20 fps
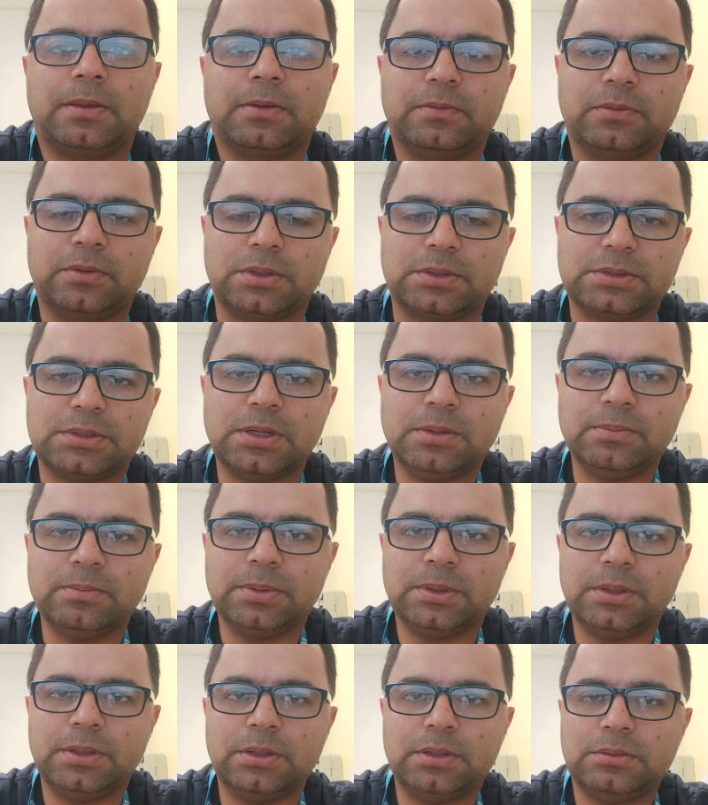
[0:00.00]
For
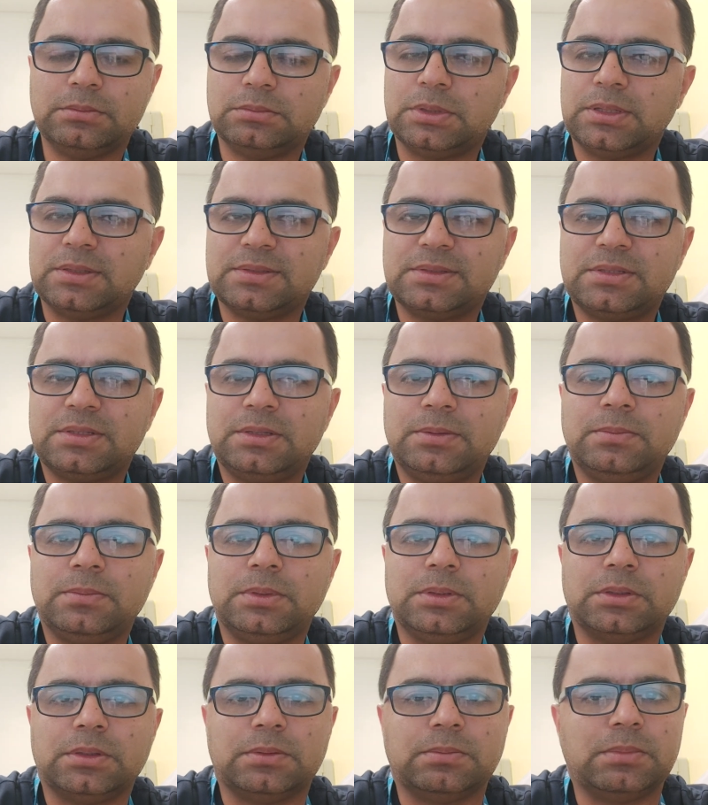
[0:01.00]
example,
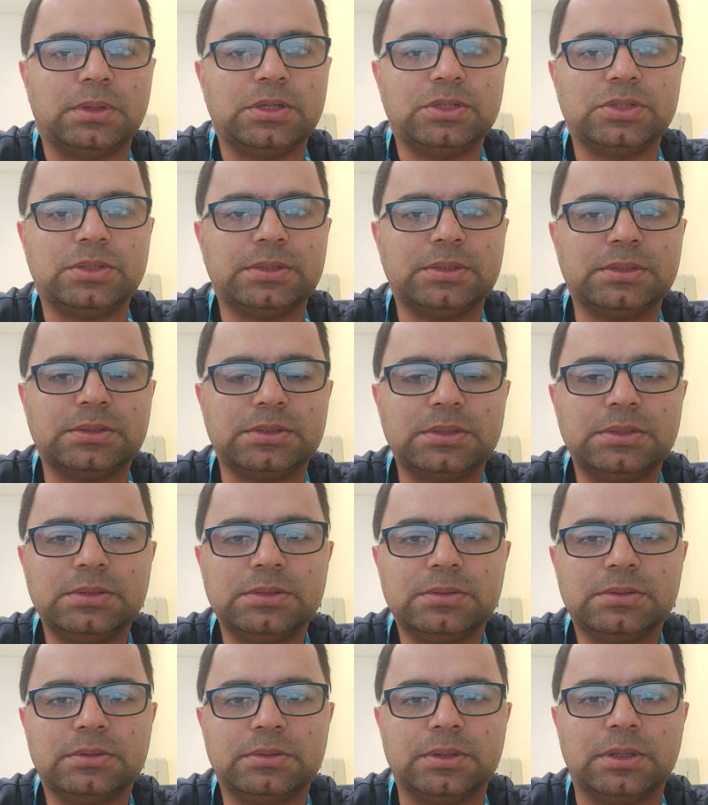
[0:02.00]
thalassemia, major
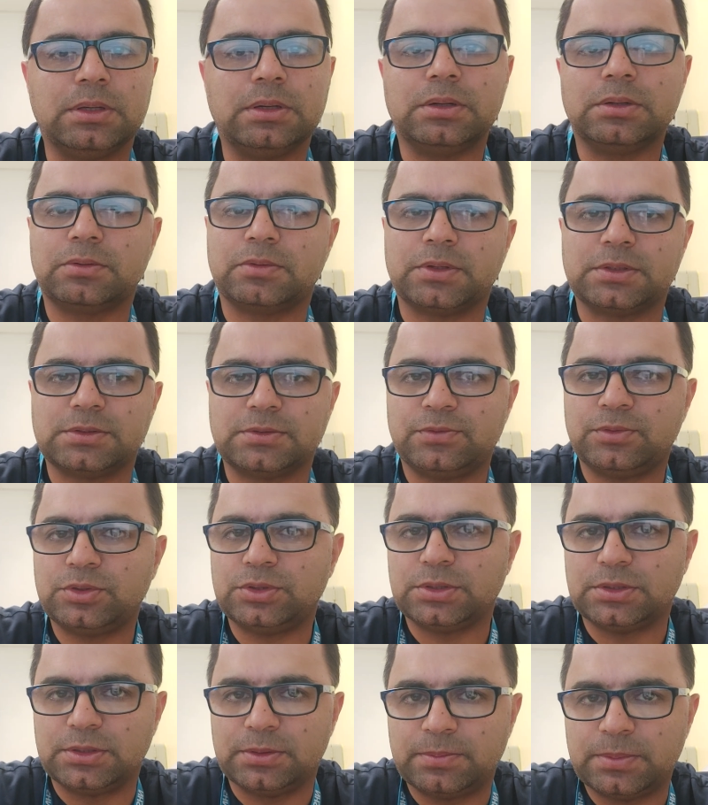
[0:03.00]
disease, they are
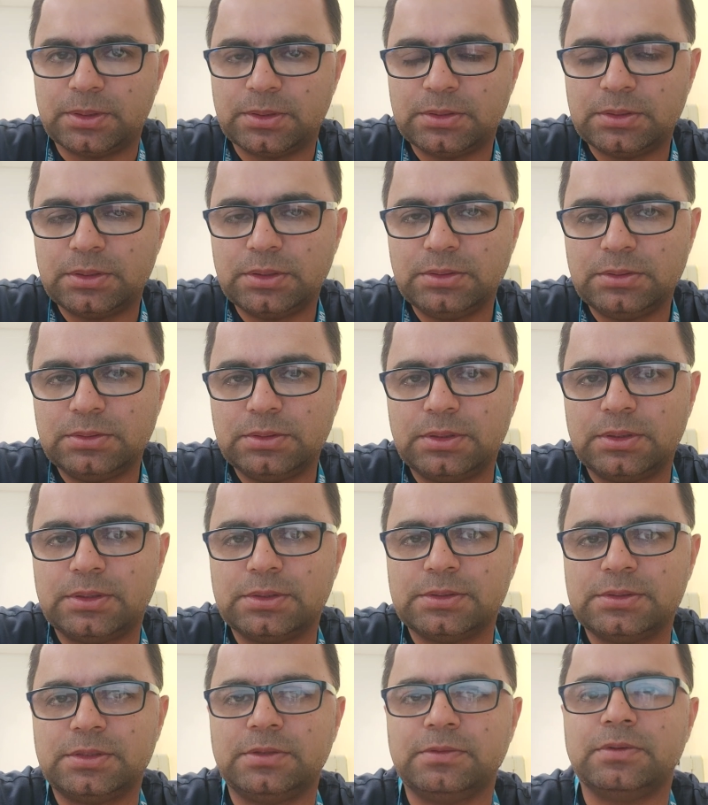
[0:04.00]
transfusion dependent. They
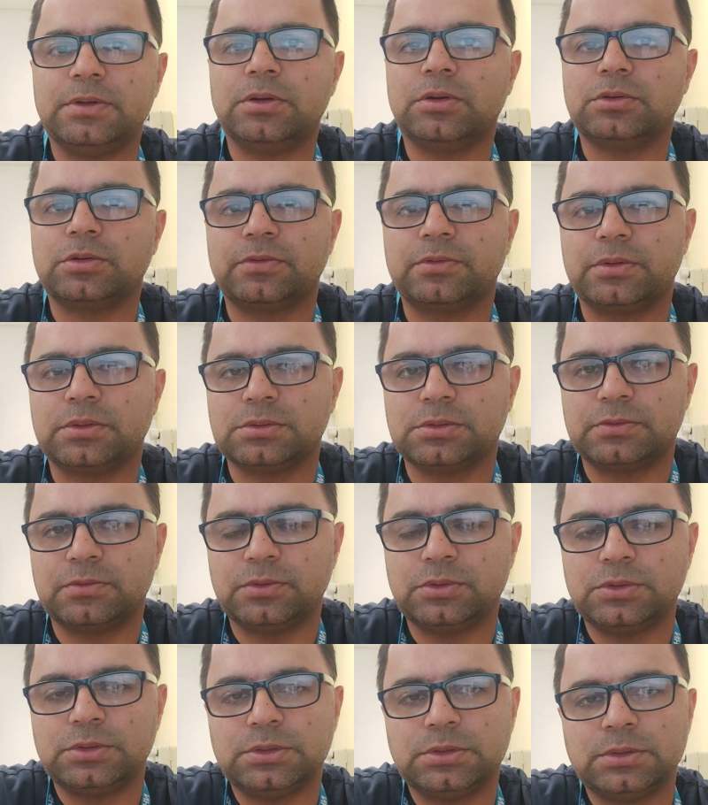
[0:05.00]
receive a lot of
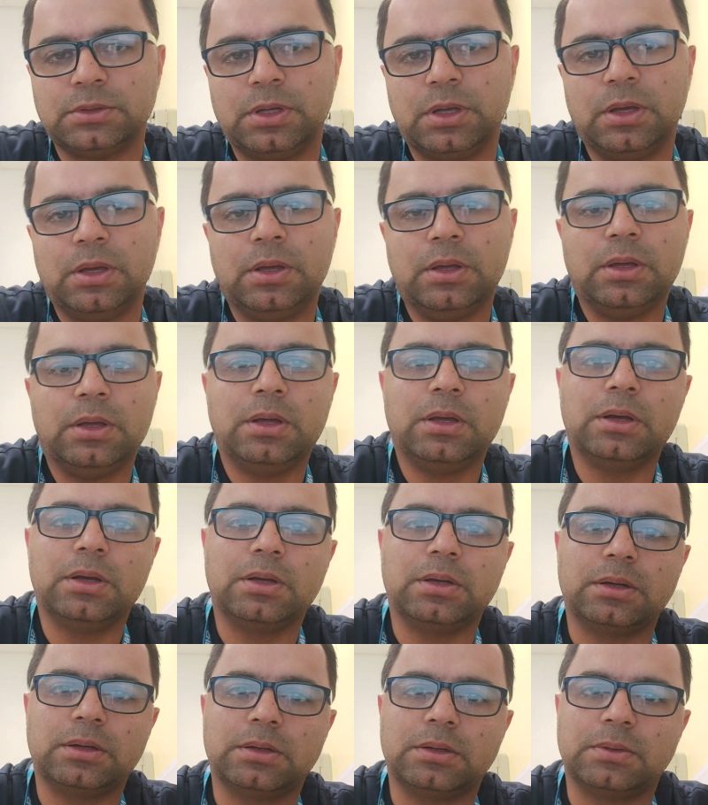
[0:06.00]
transfusion
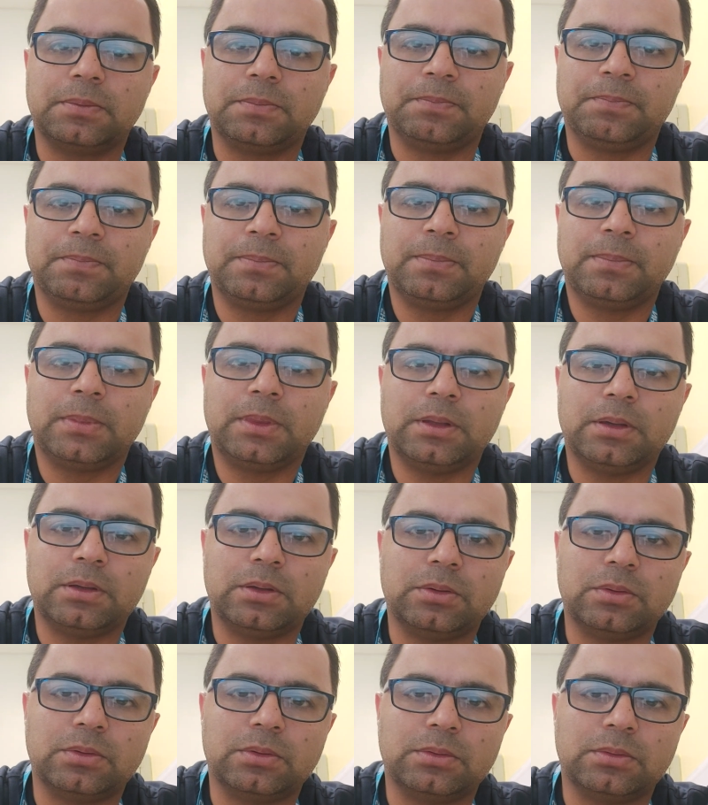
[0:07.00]
um,
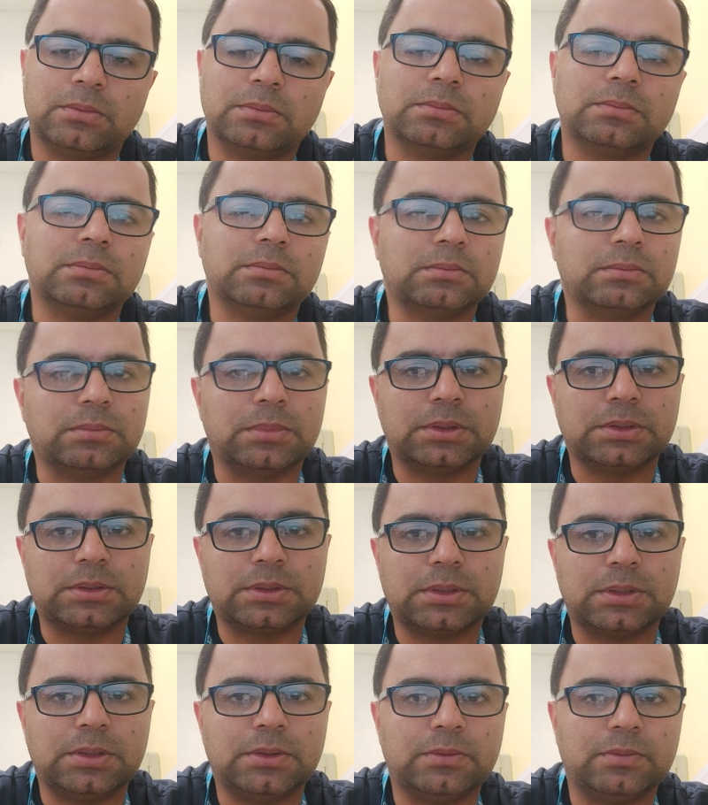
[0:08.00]

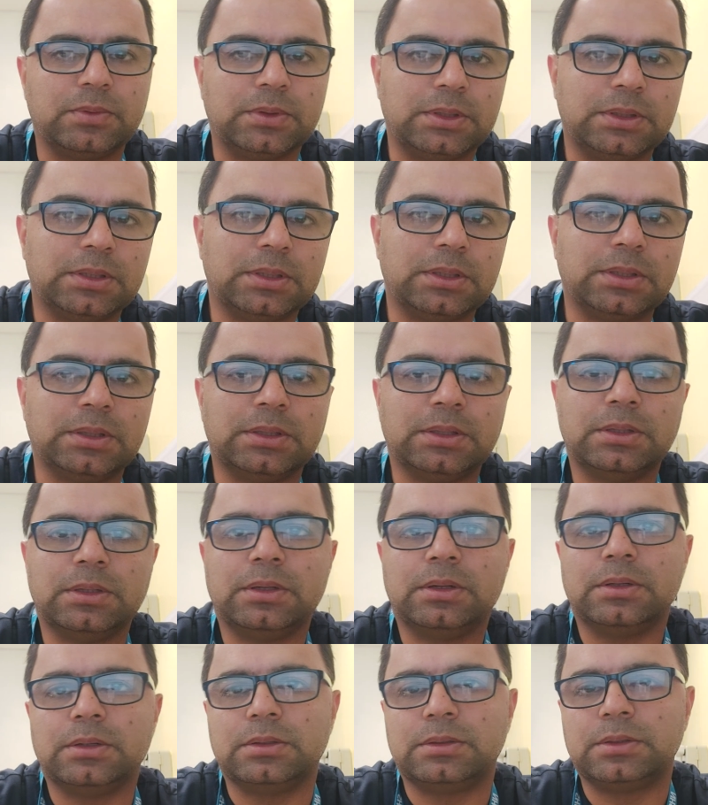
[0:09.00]
monthly, weekly,
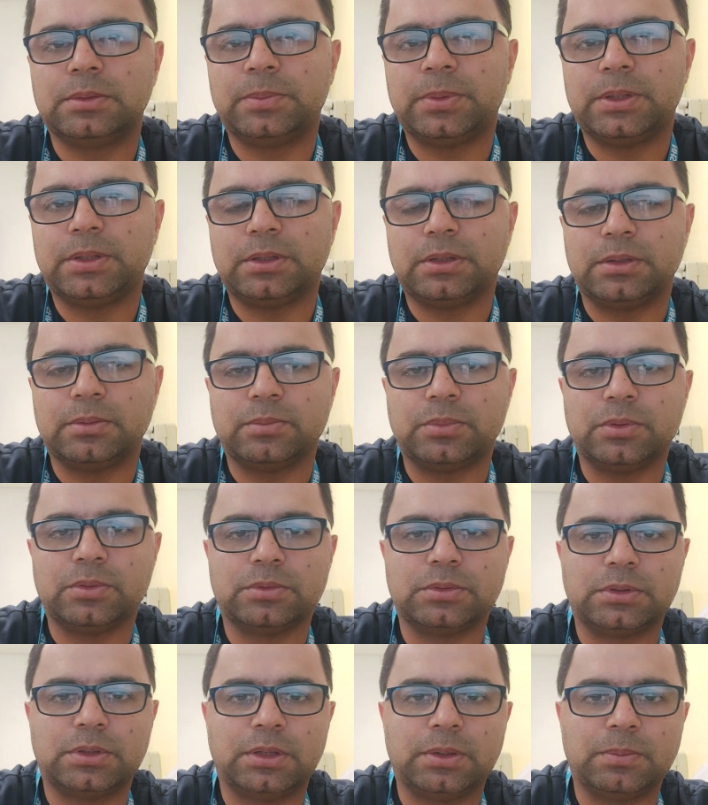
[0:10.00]
depending
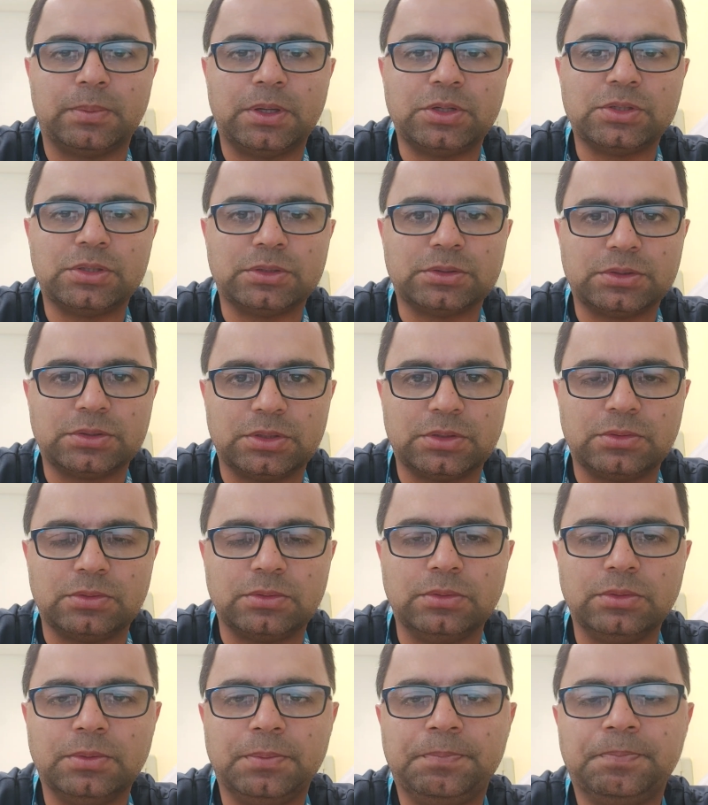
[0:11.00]
upon the patient
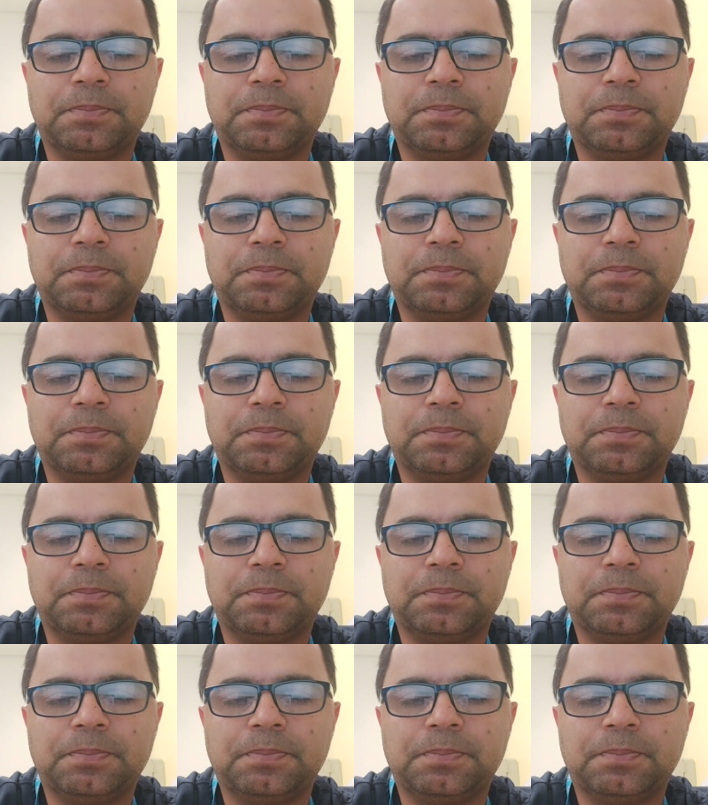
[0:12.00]
schedule.